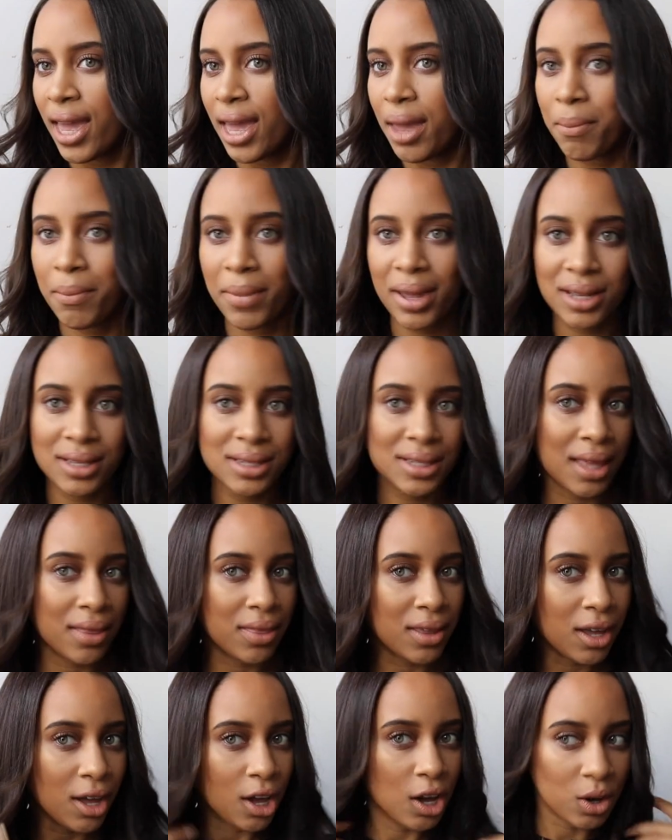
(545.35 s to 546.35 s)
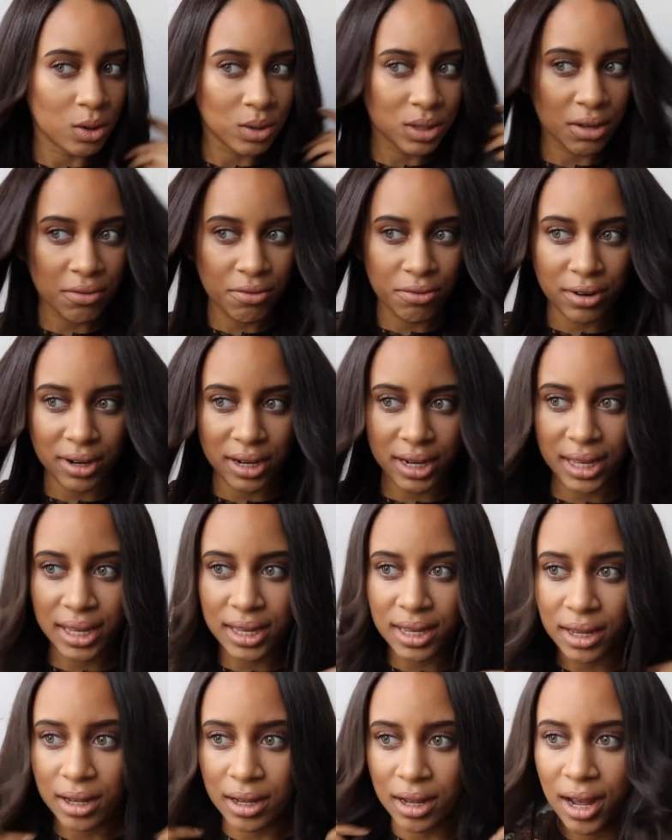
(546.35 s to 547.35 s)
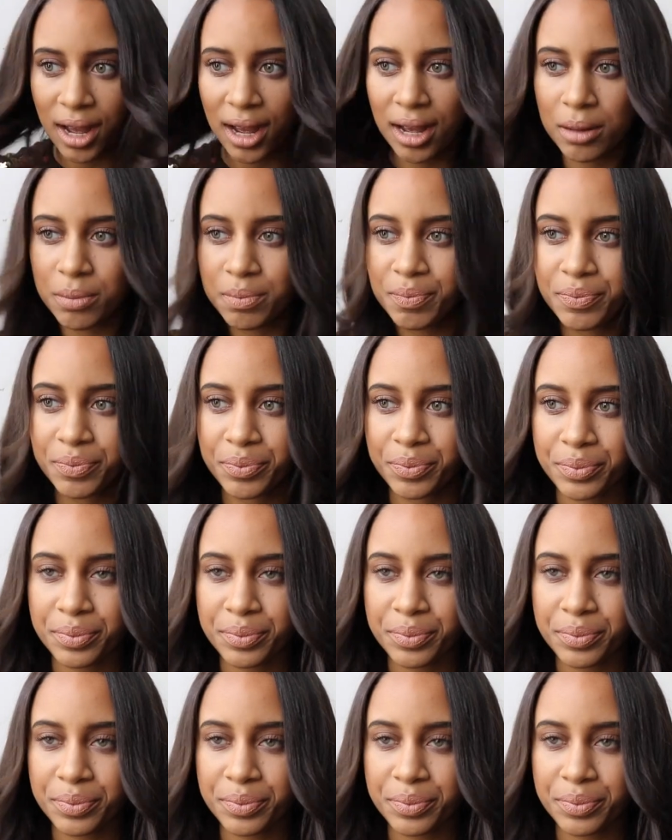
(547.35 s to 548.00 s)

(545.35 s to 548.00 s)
it means that the curls have really come